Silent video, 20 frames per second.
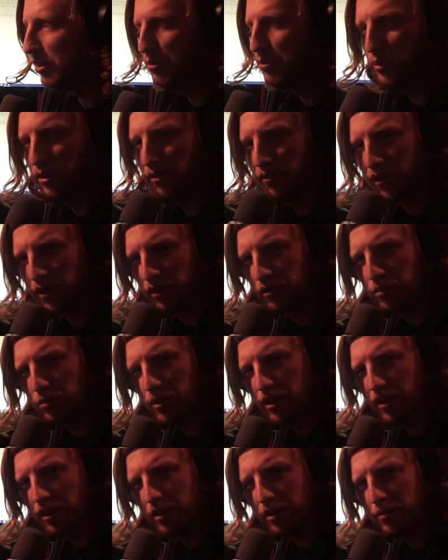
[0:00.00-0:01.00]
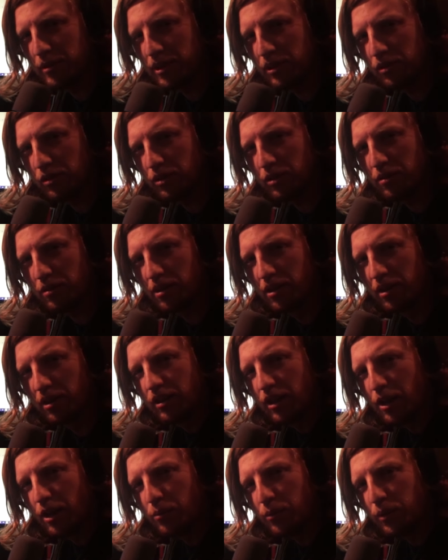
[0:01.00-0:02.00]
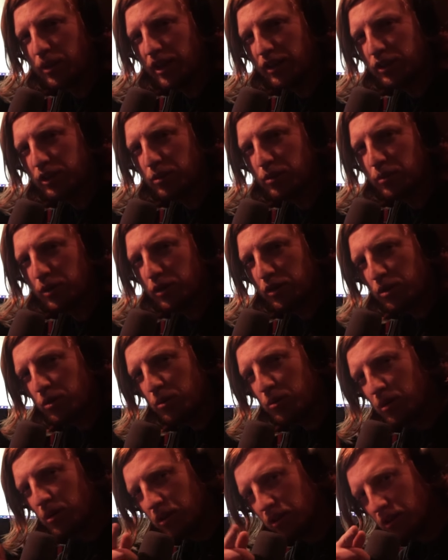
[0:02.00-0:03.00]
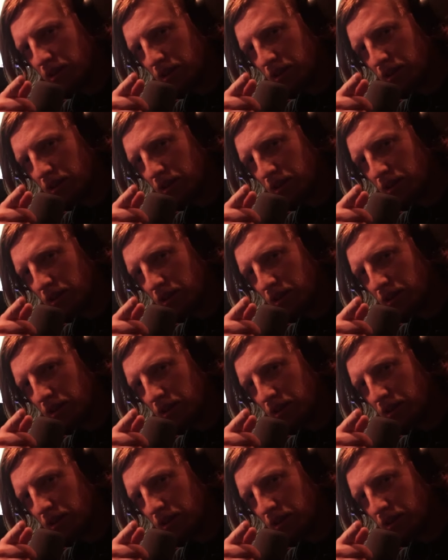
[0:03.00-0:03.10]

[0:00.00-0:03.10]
and we fixed one of the enemies. So I will catch up with you